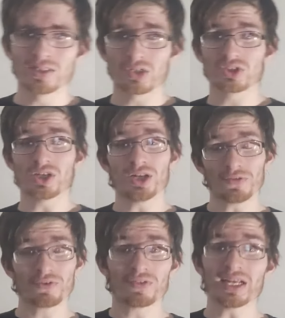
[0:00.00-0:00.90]
There's
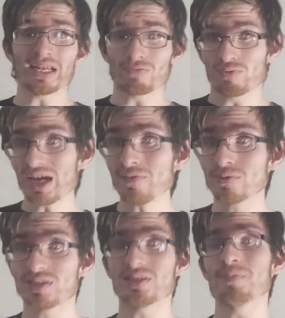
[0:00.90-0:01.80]
another thing that
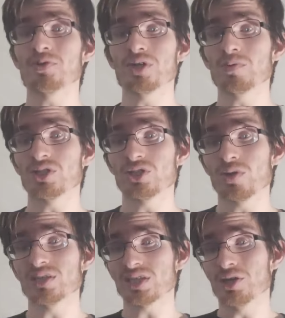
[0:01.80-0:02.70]
rivals this ability, which is
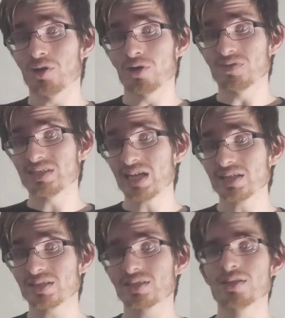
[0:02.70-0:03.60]
known as a nerve
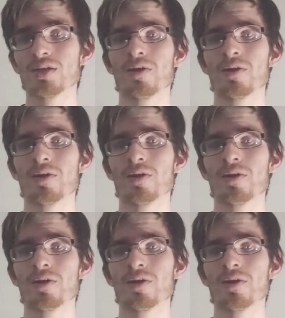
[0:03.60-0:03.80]
sense,